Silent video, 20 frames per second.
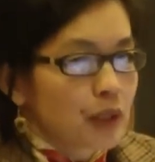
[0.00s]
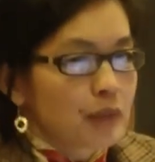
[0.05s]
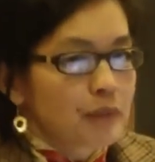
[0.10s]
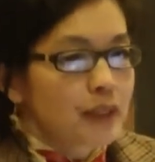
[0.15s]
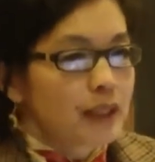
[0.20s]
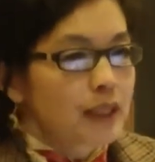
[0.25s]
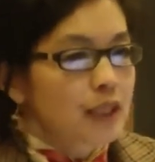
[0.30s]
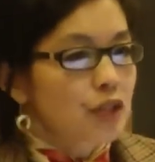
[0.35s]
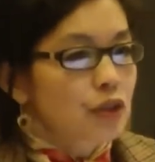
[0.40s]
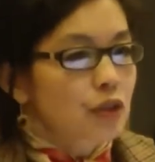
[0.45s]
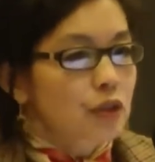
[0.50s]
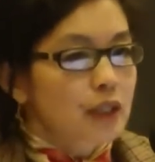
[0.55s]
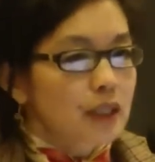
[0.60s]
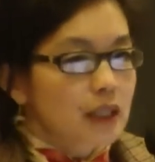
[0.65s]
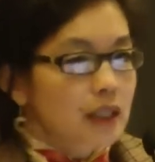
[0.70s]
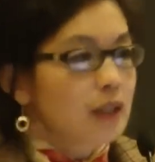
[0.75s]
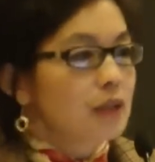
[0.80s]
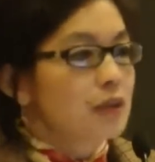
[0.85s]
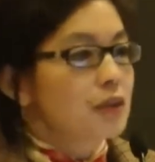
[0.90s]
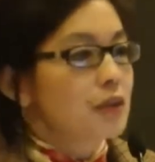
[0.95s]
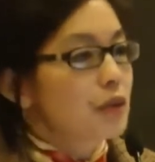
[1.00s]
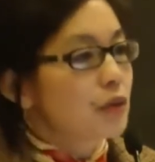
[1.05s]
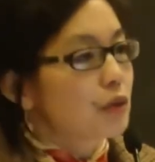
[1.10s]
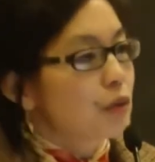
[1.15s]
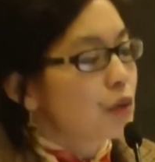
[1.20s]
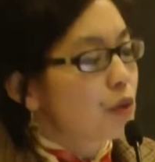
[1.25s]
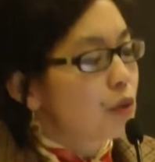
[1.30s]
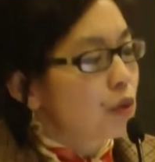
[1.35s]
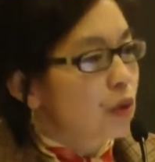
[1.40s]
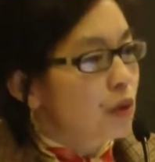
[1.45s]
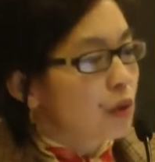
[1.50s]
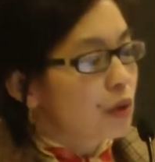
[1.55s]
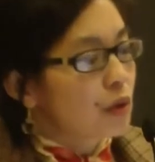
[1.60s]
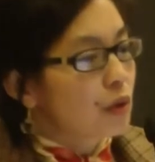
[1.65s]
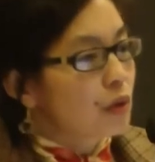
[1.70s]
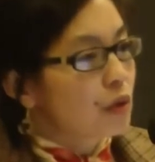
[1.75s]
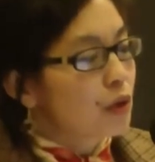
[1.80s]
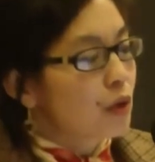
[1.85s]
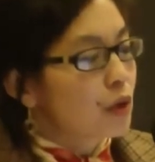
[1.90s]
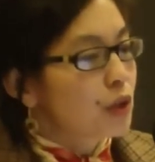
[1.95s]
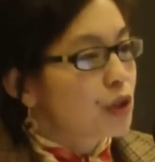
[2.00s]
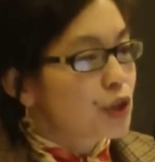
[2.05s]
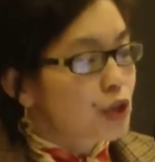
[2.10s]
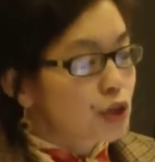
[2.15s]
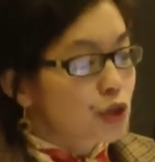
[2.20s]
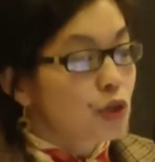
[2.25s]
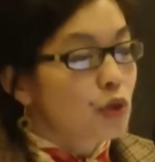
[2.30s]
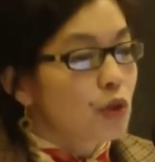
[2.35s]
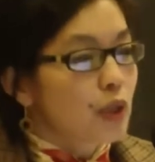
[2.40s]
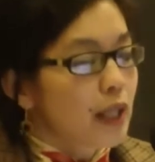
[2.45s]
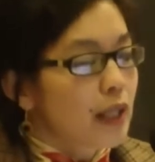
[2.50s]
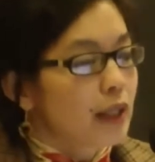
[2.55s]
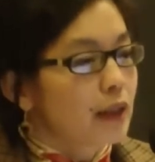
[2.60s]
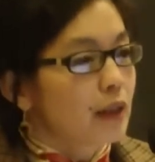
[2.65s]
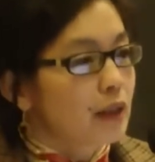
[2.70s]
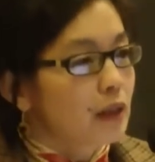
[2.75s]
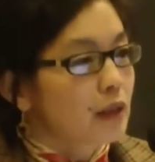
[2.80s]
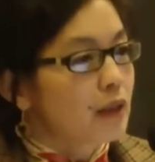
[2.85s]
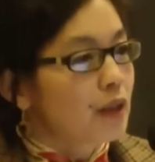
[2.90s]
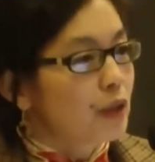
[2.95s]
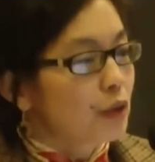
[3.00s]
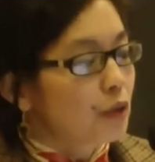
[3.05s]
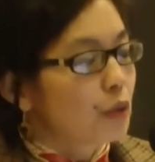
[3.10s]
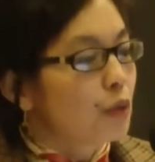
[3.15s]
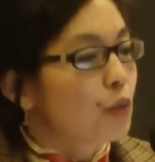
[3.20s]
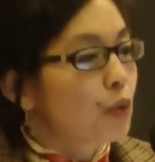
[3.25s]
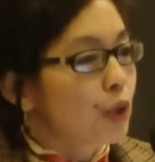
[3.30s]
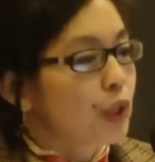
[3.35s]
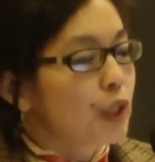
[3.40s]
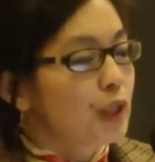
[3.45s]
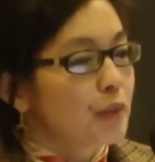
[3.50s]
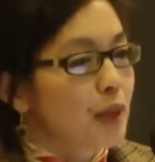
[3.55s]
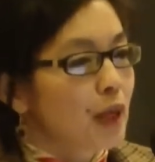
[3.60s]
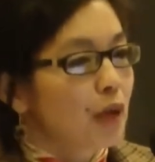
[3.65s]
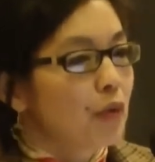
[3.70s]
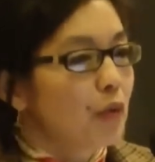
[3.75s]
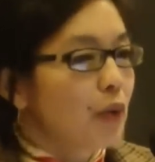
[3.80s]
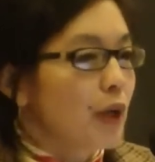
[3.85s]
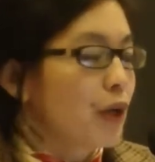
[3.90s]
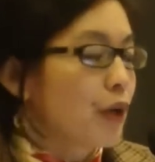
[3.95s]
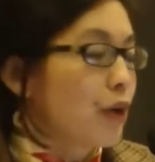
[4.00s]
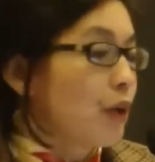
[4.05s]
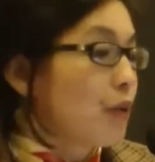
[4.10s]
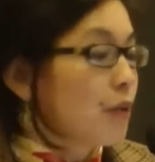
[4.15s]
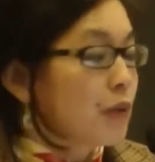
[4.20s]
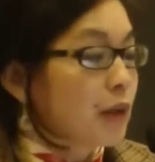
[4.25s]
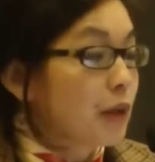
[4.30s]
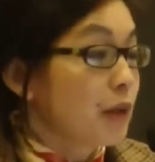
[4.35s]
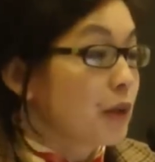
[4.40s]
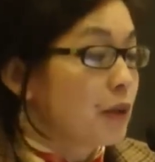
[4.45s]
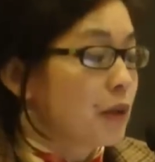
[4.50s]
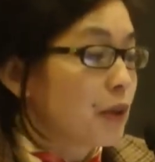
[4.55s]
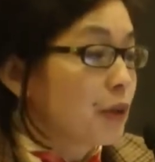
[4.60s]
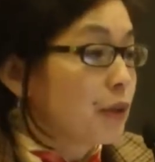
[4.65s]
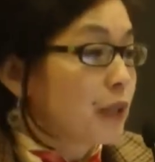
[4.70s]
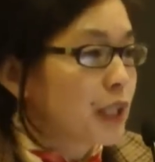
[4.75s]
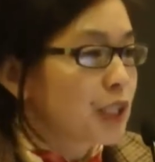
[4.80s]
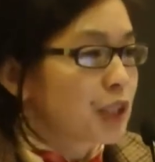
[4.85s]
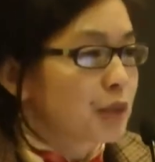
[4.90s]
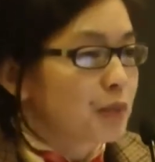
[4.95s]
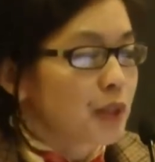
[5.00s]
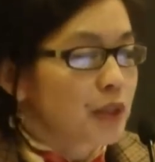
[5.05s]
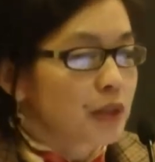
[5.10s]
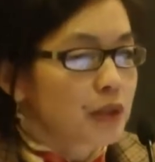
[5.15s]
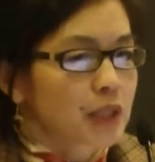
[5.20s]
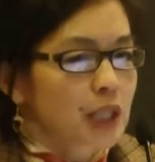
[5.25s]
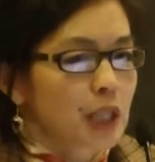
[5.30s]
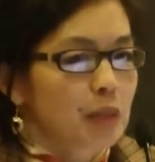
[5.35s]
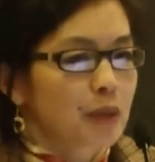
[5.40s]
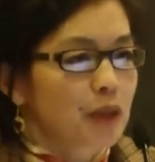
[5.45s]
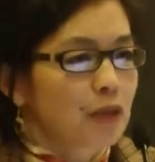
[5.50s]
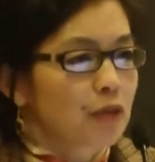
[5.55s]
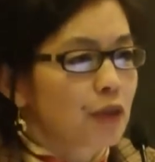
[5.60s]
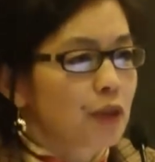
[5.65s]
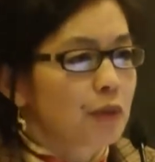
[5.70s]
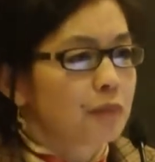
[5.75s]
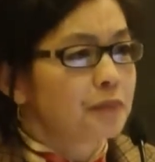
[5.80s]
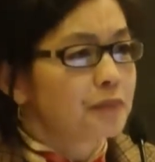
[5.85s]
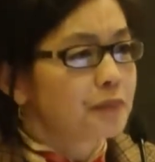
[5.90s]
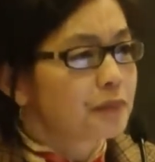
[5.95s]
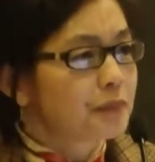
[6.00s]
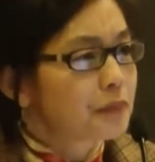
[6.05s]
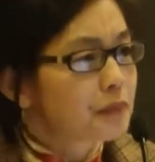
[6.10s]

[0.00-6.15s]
I mean, these are kids who are going to school and they're worried about where their next meal is coming from.